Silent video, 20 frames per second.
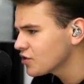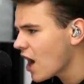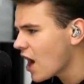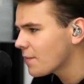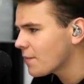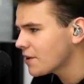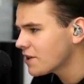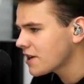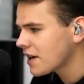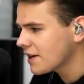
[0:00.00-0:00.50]
This was
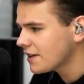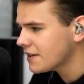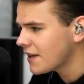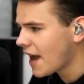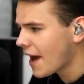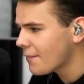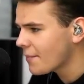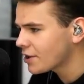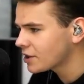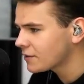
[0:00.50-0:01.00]
not particularly
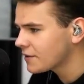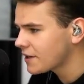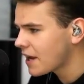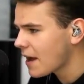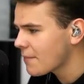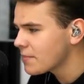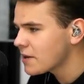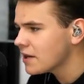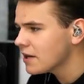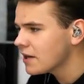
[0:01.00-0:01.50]
that much of
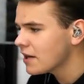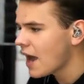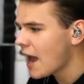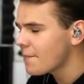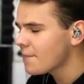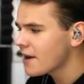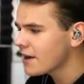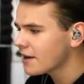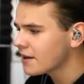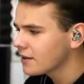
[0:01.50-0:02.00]
an
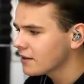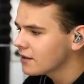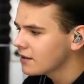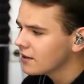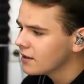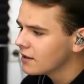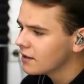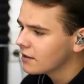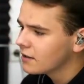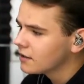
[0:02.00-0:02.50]
epic
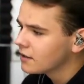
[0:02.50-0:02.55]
